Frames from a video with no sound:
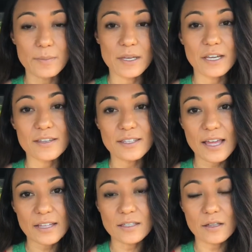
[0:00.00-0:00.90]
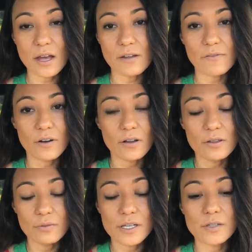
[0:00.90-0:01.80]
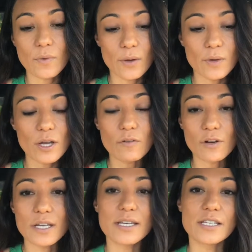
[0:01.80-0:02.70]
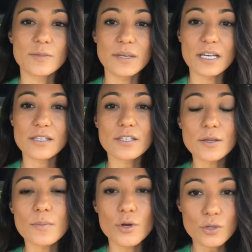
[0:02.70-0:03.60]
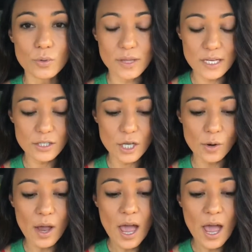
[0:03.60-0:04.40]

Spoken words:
because that's a lot of the reason why we overeat, is because it's an emotional thing. So